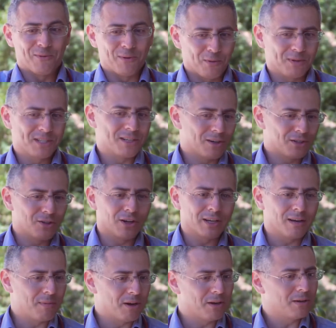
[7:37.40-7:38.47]
we start talking
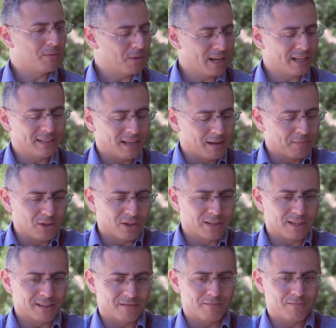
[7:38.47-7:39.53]
about it, and we ended up
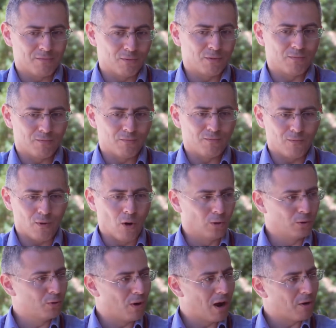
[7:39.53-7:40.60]
talking for whole
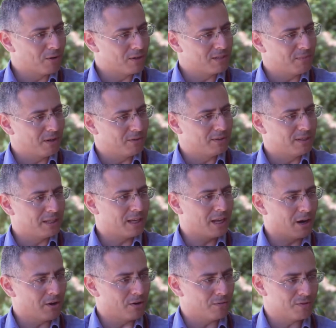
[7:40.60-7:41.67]
2 hours about the
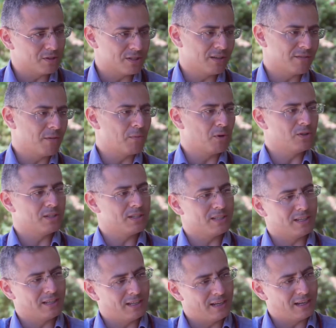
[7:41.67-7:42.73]
care of cystic fibrosis
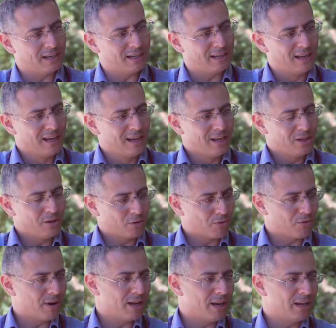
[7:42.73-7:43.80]
in
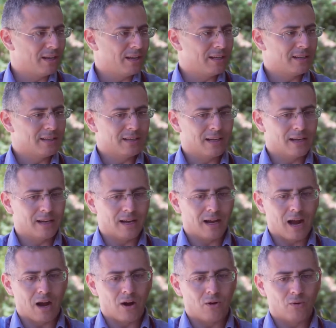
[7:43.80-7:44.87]
Ukraine, and
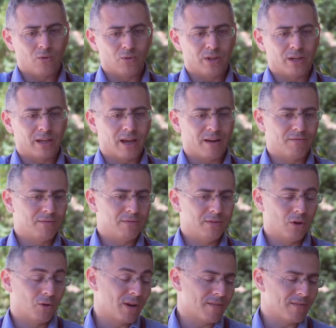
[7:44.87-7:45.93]
how they
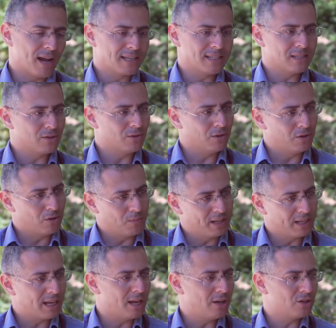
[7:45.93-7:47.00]
don't have access to the new
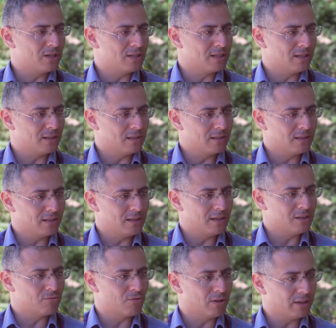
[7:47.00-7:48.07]
medications, and
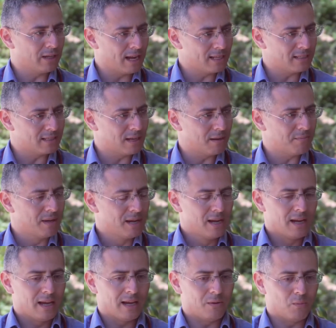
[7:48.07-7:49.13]
Israel has them,
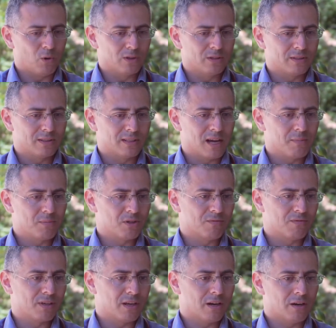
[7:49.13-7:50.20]
and what types of
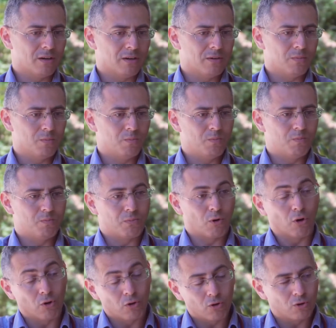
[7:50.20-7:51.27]
care
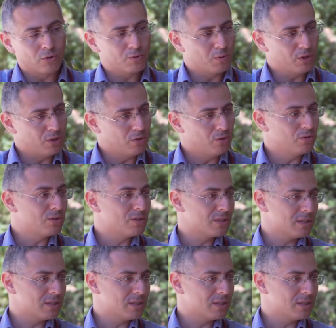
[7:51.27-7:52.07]
protocols we use